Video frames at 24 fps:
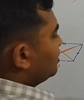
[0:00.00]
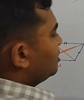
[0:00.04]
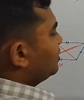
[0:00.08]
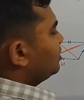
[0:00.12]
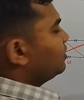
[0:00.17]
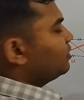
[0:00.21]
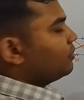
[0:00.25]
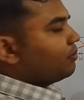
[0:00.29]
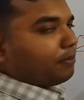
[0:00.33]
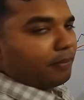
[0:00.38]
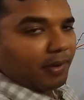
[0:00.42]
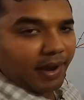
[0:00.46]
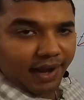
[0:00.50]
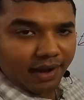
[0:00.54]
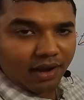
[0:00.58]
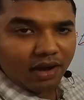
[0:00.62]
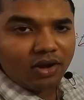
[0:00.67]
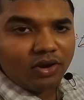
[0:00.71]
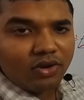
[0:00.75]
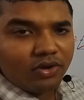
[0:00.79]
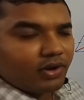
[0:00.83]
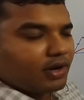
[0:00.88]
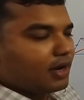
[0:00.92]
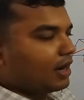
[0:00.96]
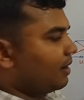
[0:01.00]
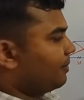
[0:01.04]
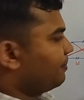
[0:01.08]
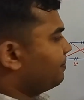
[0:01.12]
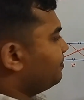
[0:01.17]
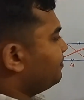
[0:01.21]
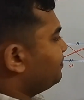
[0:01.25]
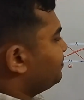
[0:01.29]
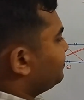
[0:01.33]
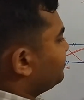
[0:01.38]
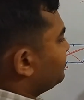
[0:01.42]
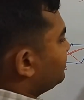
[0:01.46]
parallelogram
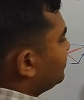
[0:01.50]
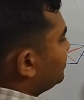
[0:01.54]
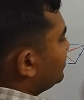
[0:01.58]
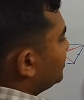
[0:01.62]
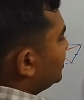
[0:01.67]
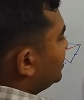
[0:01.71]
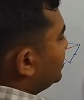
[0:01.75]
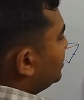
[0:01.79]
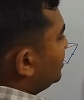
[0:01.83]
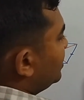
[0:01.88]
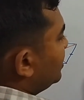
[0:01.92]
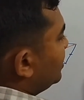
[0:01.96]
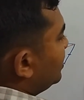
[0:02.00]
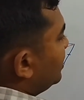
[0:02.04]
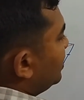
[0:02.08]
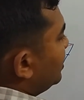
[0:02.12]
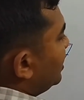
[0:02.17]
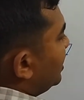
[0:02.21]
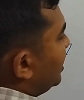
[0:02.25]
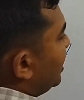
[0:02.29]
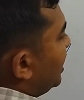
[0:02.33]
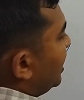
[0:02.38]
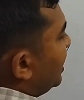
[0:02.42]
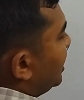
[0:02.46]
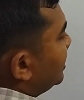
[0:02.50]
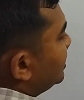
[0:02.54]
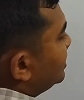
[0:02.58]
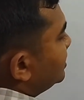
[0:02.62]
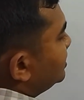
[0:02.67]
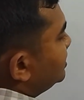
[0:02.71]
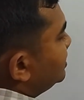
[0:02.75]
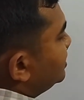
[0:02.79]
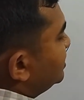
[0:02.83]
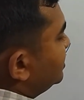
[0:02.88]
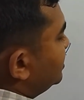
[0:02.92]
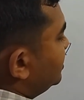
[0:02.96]
and
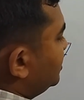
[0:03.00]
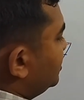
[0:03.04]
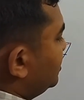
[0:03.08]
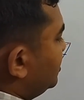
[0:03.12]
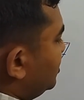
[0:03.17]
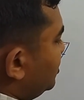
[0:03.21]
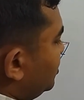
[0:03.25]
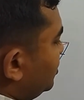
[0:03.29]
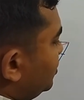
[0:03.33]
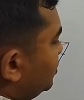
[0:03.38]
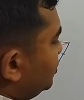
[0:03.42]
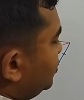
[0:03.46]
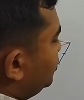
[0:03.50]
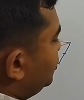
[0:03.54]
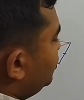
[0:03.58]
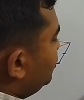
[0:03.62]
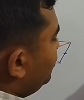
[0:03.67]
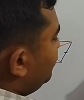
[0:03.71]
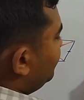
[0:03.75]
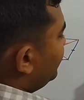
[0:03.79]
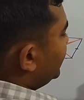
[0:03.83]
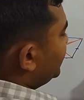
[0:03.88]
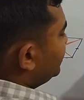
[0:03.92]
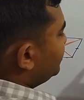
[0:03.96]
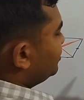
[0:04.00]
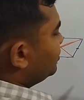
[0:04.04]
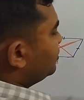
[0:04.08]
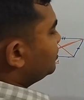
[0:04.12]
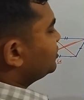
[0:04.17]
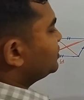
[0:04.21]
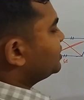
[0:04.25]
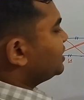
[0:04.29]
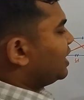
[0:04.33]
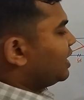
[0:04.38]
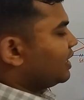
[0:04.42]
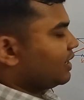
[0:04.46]
two vectors
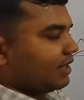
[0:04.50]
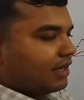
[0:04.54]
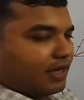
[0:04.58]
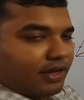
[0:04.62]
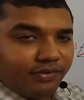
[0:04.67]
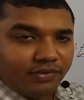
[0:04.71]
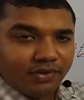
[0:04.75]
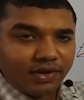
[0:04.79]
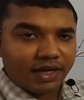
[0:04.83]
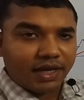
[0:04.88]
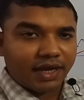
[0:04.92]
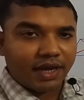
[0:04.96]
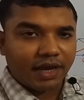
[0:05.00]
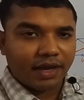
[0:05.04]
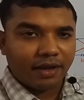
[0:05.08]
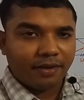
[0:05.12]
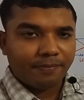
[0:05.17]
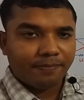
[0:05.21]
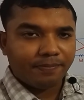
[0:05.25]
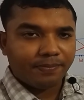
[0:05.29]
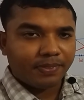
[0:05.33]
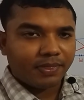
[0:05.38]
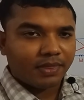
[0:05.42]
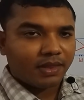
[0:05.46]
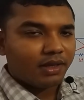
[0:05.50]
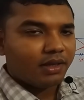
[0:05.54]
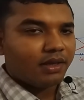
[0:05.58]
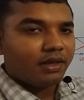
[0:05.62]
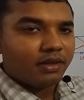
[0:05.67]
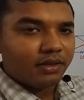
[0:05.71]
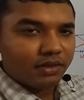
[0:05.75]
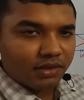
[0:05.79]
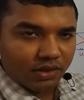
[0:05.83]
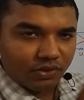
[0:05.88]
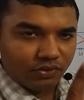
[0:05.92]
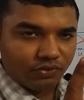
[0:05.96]
are given here,
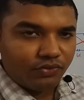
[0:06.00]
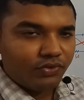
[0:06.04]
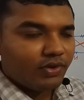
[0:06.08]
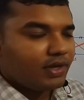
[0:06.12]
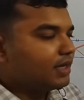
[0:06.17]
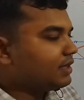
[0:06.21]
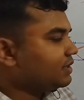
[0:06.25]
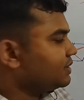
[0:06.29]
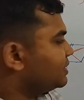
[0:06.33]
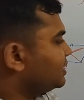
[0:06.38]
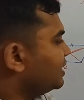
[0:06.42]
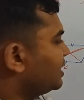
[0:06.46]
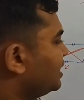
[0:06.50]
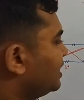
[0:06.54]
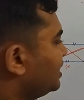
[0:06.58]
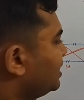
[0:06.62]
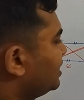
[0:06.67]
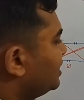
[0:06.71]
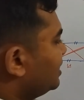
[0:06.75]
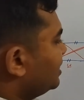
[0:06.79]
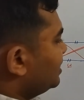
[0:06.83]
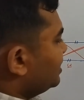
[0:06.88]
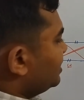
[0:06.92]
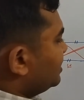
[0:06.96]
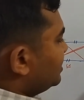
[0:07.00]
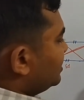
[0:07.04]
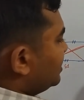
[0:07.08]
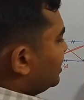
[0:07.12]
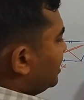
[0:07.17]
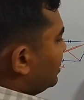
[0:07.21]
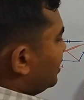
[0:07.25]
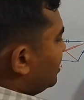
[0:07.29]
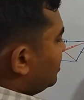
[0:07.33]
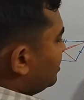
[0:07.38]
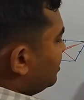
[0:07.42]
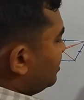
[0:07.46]
then we can say the
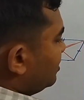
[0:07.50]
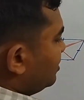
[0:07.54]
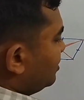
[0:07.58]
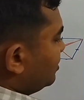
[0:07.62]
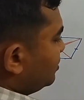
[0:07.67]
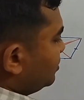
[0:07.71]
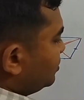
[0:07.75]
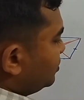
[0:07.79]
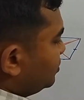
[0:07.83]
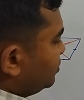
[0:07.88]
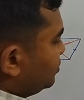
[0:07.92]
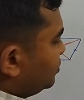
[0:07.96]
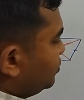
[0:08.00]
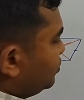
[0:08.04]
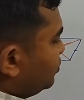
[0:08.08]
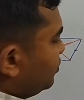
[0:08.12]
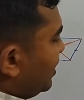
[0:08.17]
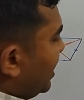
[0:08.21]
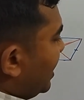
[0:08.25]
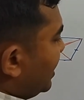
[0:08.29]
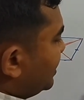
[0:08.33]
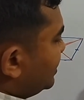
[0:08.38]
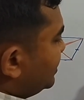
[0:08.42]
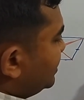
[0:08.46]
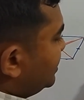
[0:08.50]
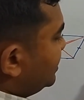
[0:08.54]
two adjacent